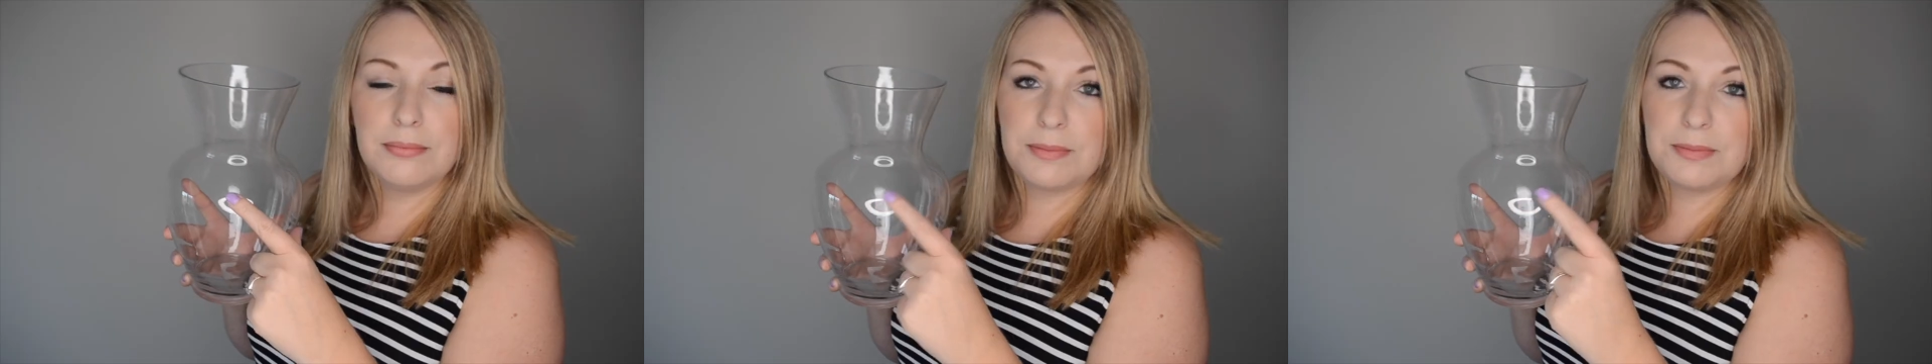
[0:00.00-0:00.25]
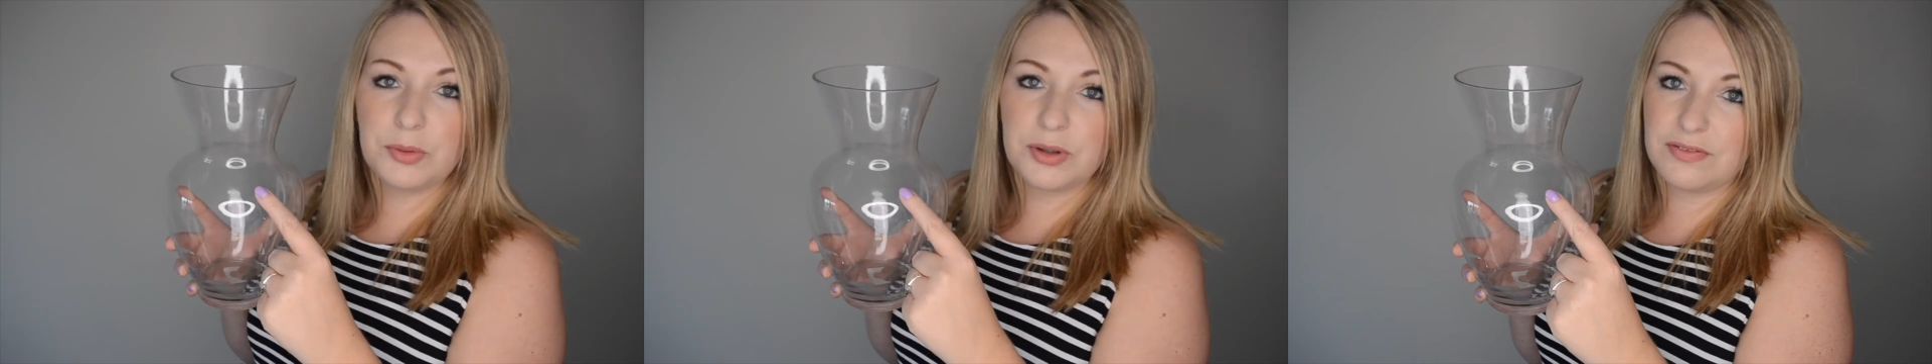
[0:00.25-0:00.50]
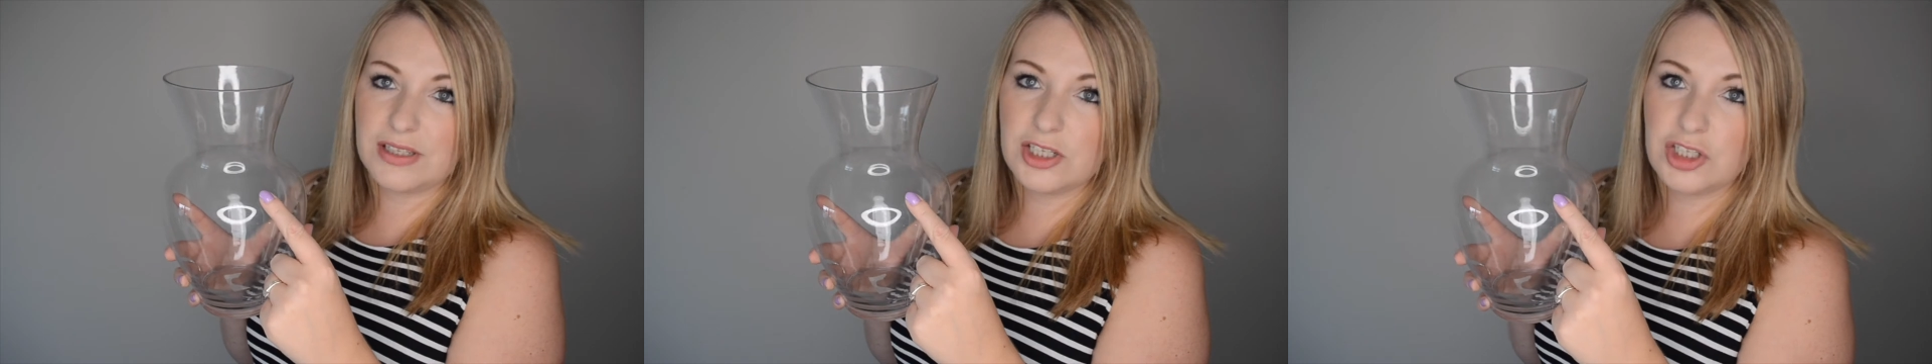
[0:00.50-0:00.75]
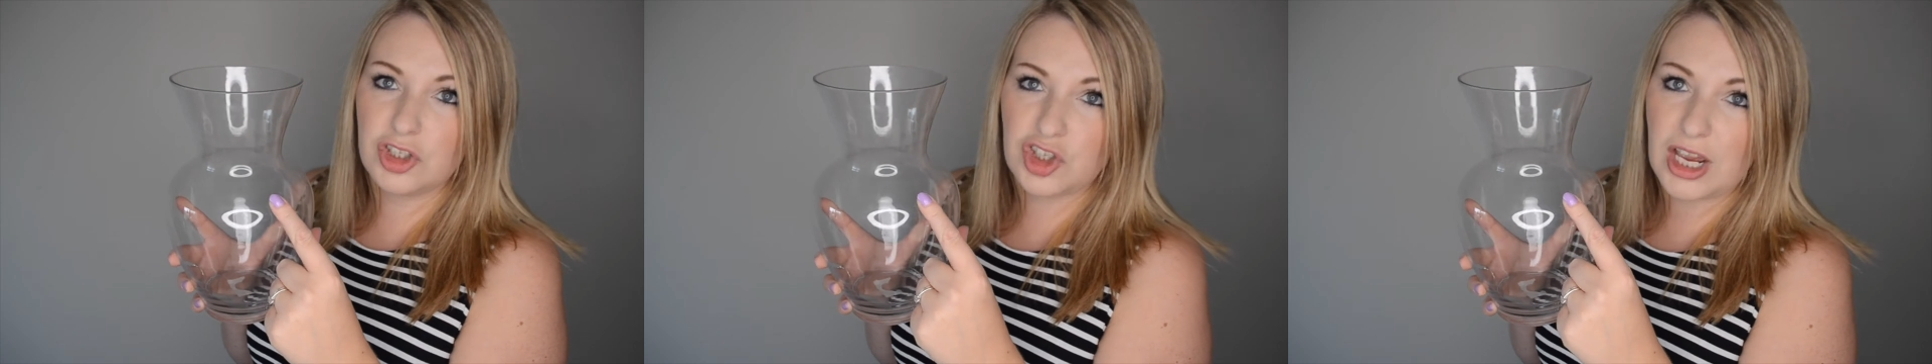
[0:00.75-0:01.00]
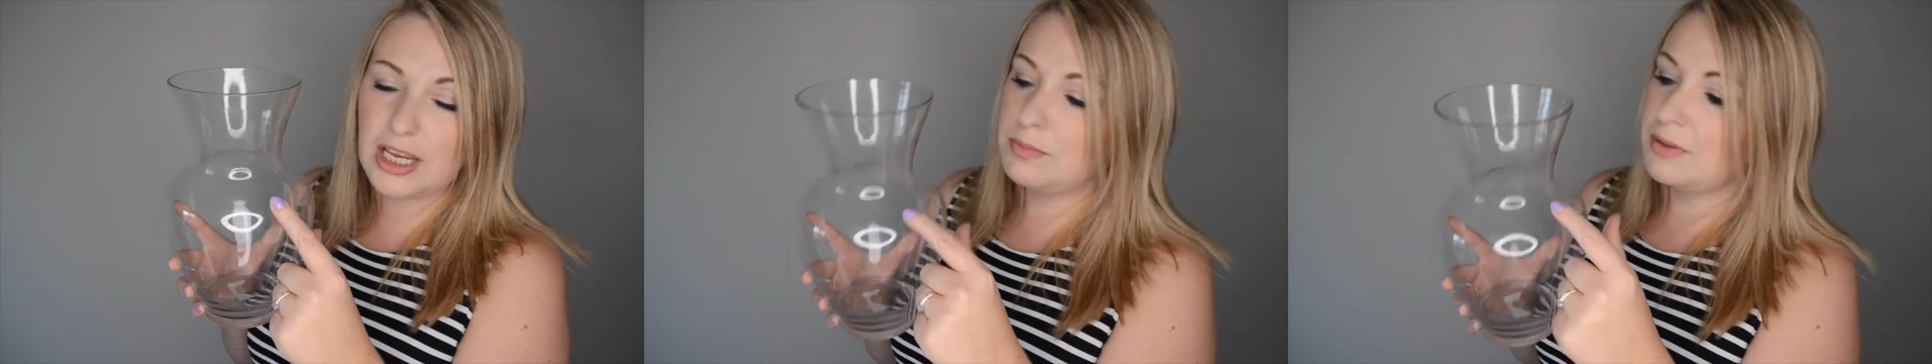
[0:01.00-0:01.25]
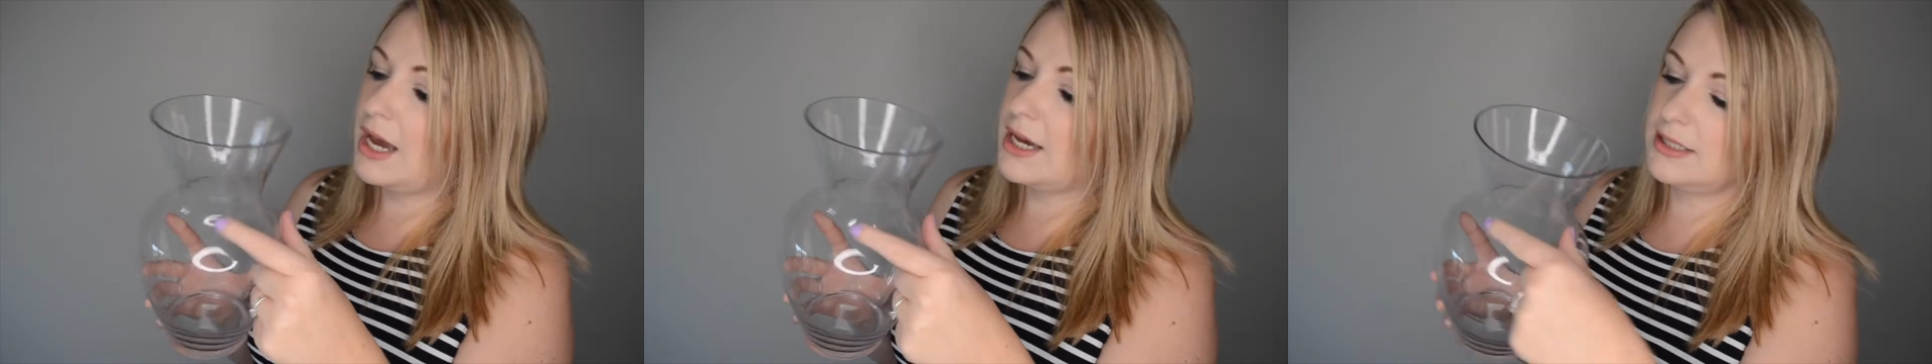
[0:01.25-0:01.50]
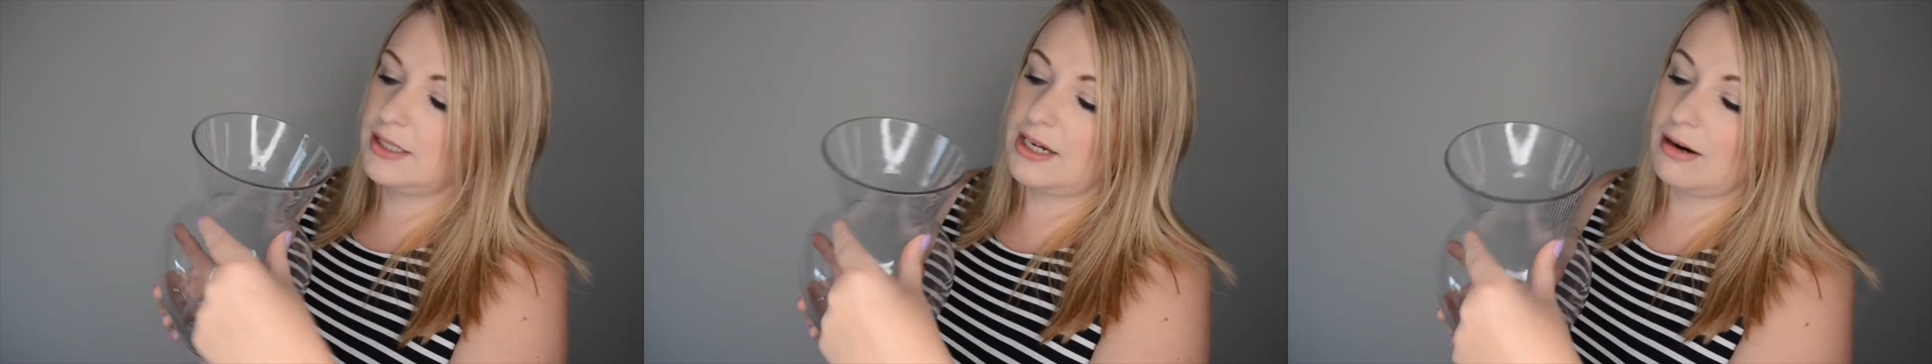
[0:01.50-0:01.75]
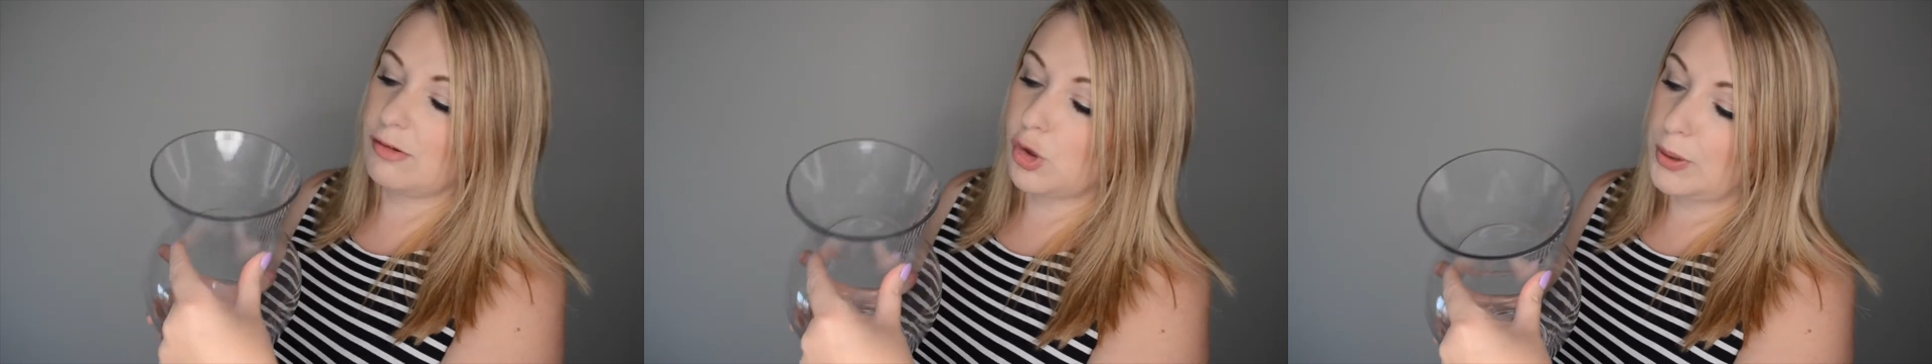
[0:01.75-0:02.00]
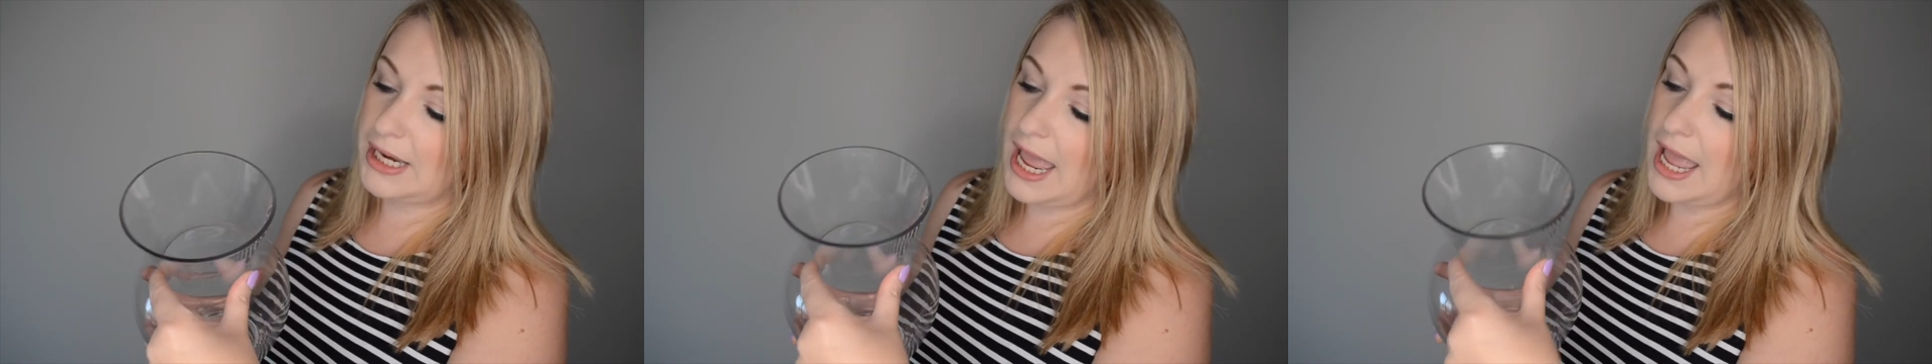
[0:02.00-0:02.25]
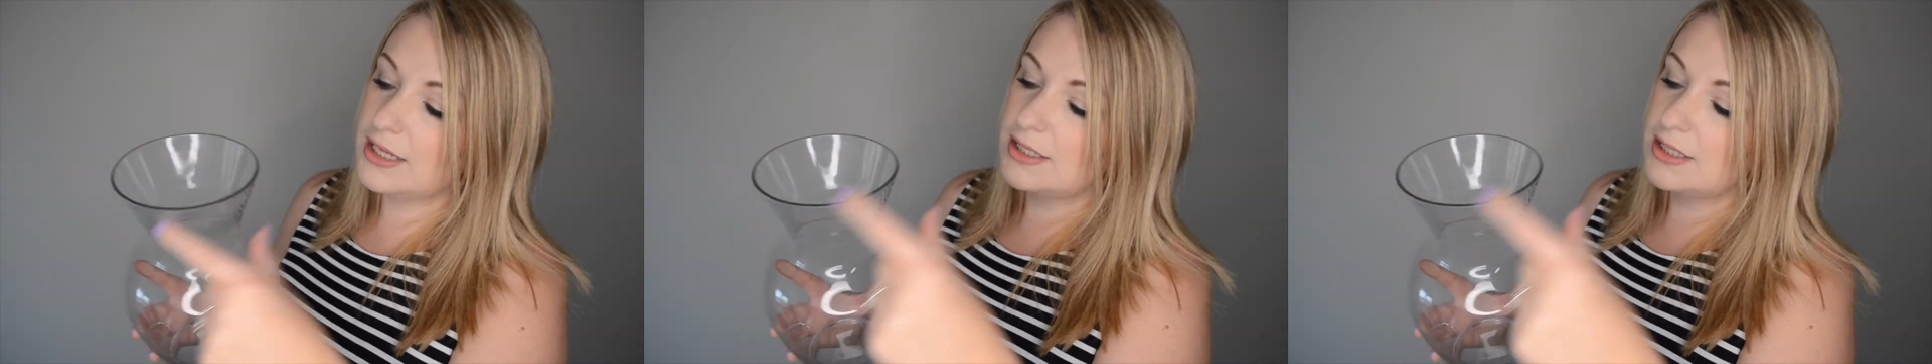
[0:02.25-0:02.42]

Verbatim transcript: Maybe one of this shape that has the narrower neck,